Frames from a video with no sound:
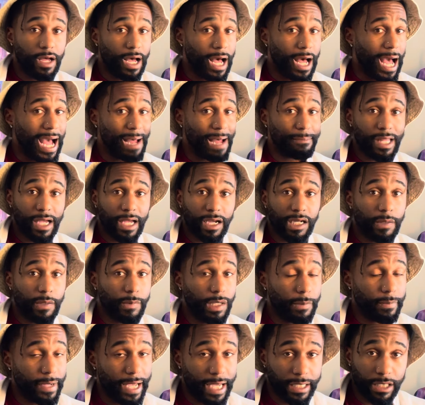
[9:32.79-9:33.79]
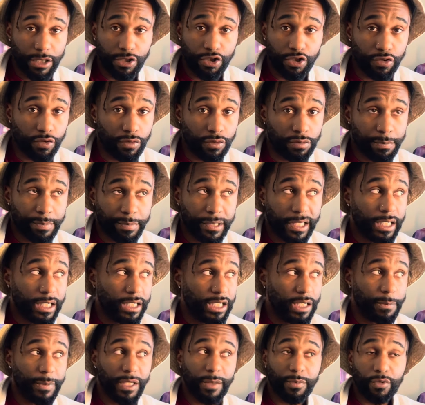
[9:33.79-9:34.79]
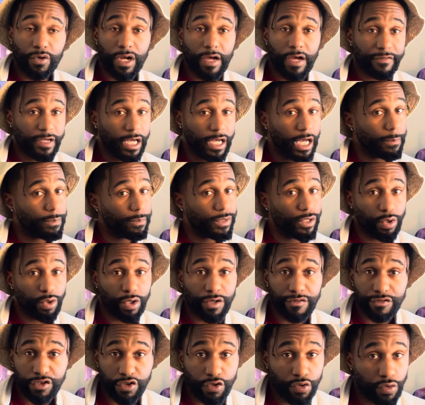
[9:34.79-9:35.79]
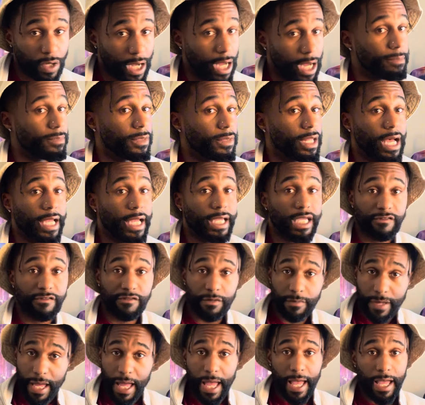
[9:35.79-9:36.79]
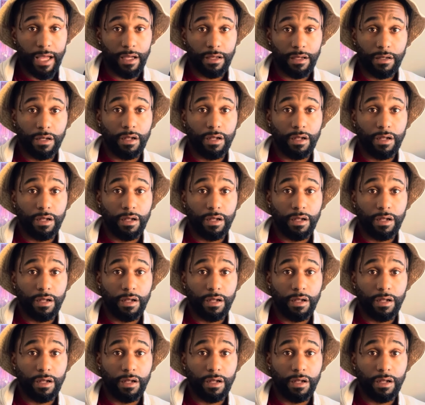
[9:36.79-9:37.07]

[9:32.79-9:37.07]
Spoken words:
I'm not going to be mad at you. Plenty of people have cut me off too. I'm not even mad.